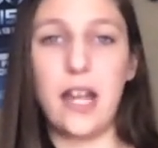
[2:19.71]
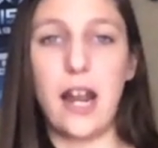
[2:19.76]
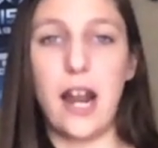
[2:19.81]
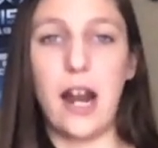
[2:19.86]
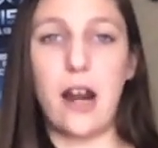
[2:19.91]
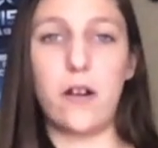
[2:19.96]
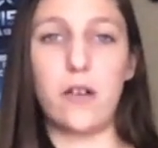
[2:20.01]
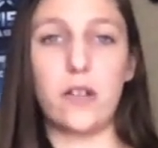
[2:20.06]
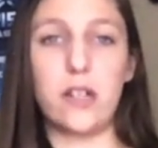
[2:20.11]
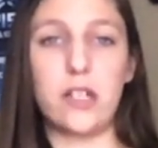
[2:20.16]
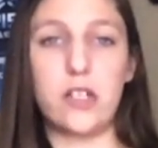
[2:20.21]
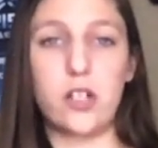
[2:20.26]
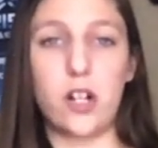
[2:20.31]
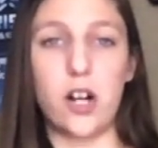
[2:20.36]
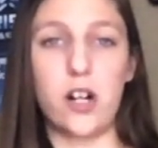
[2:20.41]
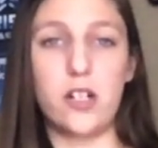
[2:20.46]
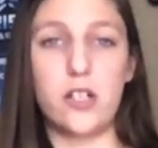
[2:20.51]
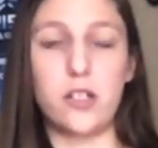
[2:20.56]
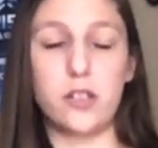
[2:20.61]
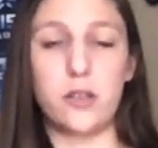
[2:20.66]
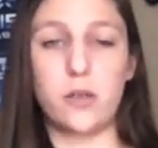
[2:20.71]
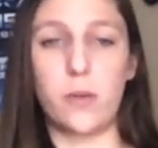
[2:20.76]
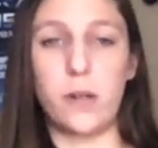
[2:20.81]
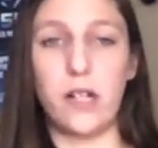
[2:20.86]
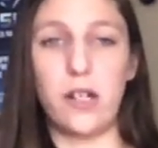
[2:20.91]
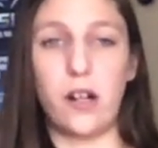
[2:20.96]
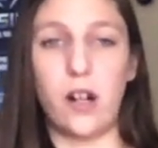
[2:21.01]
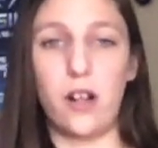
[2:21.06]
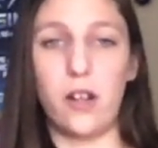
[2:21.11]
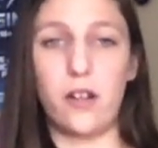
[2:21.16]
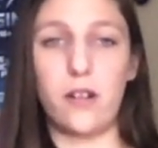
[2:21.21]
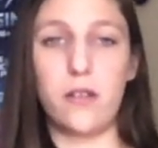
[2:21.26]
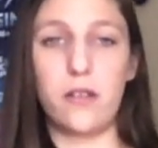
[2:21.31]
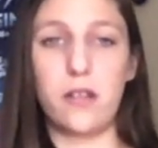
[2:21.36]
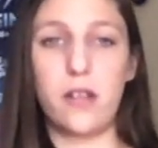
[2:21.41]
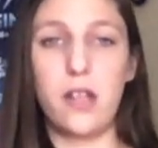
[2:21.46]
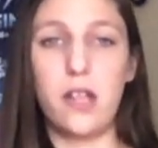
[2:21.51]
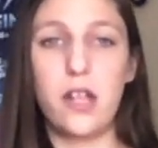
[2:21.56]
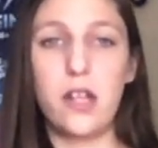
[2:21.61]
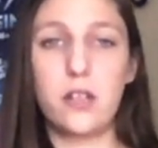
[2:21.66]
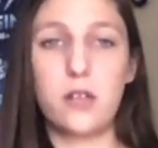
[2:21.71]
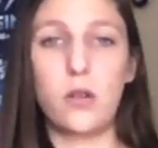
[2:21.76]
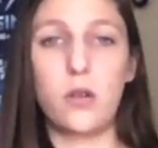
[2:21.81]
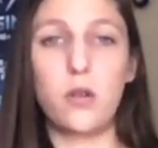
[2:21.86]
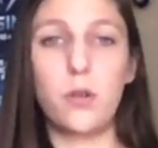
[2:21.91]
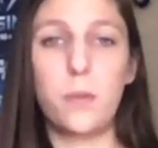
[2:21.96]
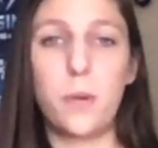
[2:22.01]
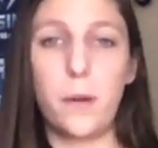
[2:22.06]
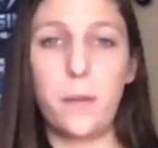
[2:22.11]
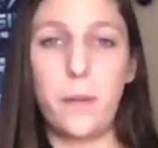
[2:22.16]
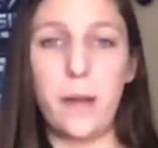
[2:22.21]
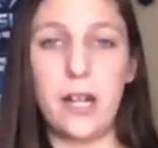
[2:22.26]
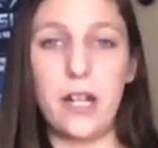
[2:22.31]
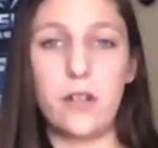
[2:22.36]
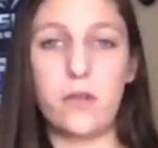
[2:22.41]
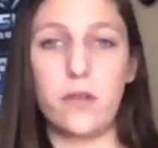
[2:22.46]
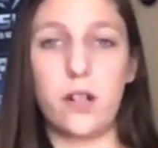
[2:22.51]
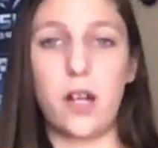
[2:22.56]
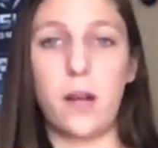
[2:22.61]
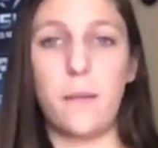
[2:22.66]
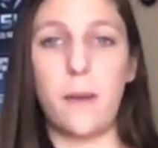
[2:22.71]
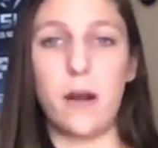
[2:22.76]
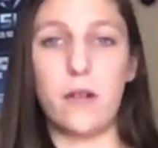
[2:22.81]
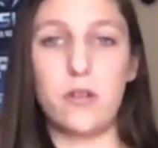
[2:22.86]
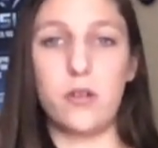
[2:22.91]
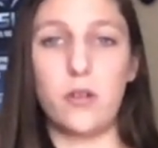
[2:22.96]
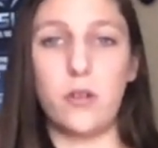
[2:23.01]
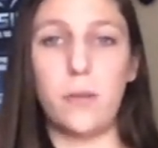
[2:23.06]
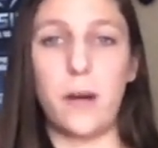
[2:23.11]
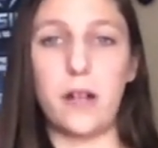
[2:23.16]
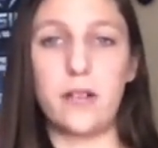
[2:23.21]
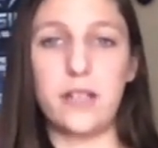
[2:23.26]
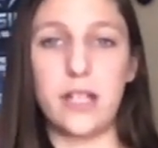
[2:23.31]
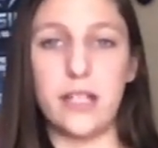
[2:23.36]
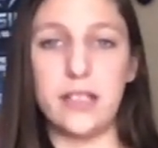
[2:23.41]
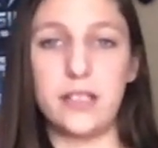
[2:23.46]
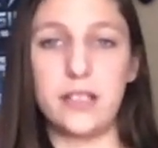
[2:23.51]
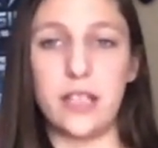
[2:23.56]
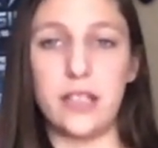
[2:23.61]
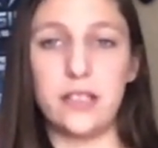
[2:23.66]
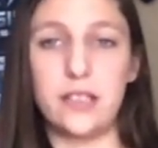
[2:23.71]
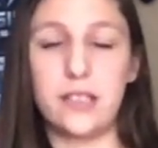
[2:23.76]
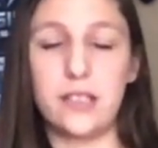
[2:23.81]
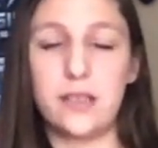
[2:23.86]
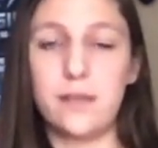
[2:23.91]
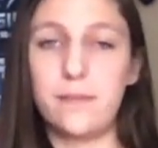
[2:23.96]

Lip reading: Hourly charge is $20. Total per page would come out to about 10 cents.